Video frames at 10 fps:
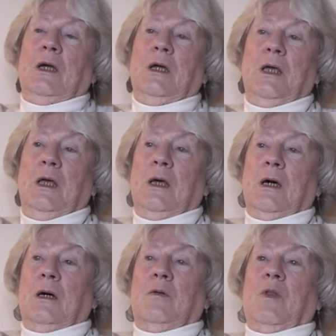He,
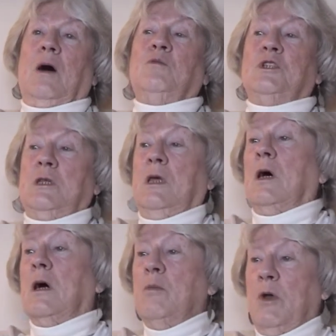that was in the
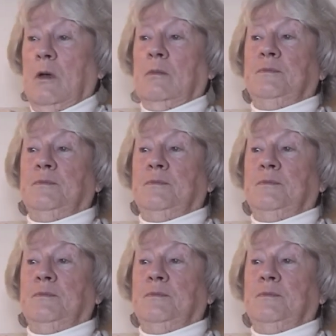Army,